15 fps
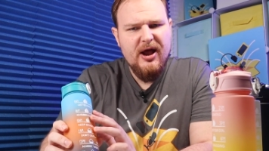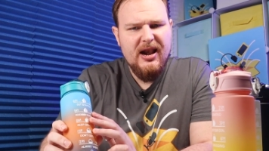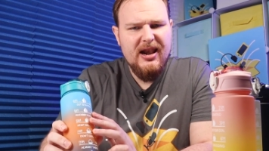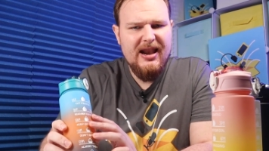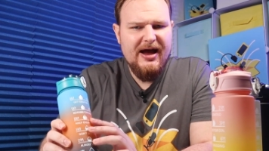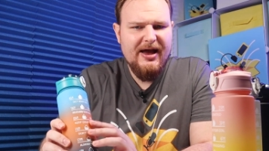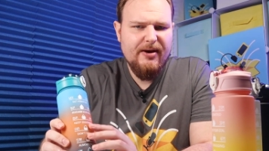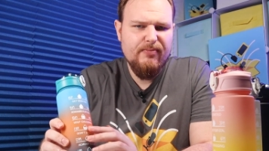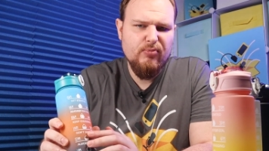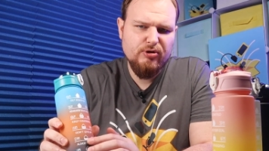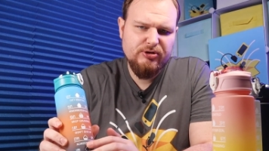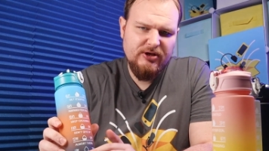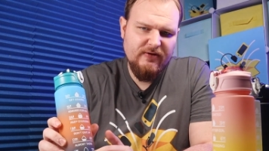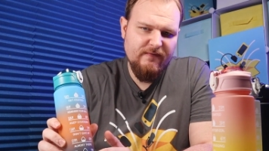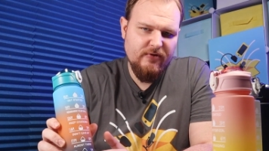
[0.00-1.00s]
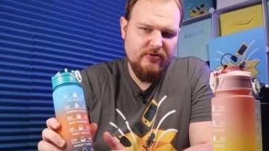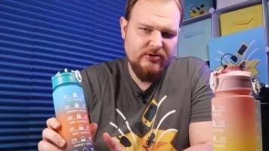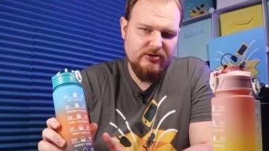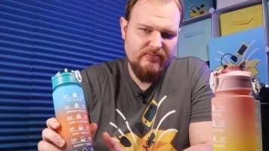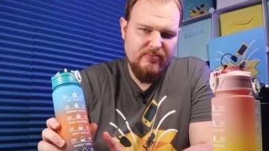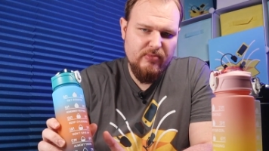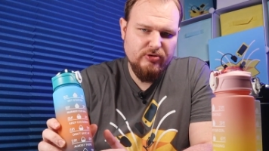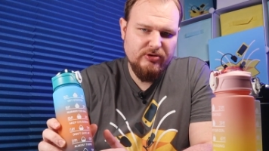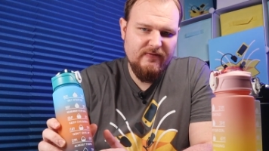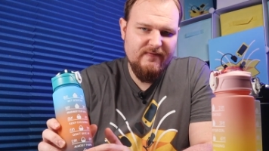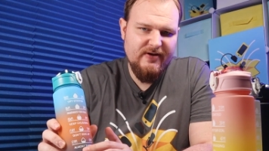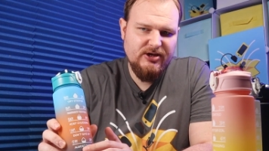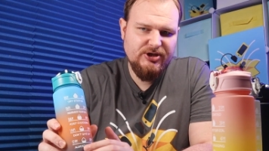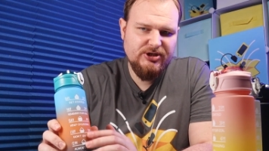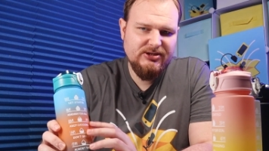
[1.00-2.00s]
like
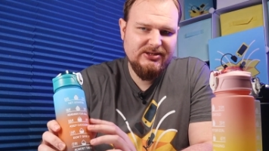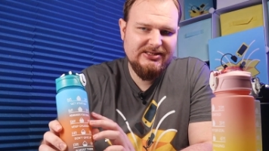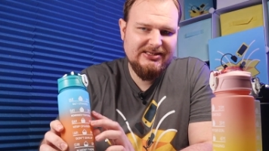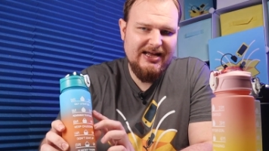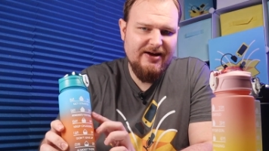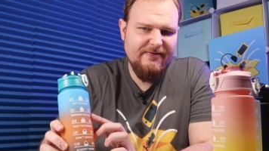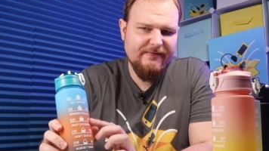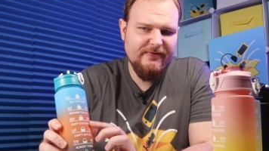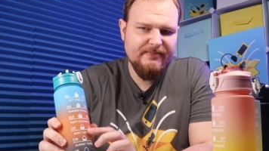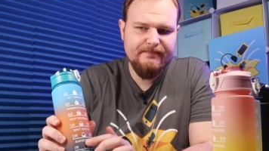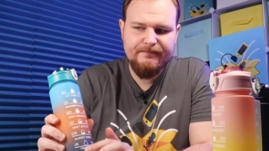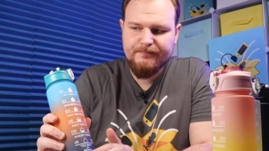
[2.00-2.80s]
motivation stuff.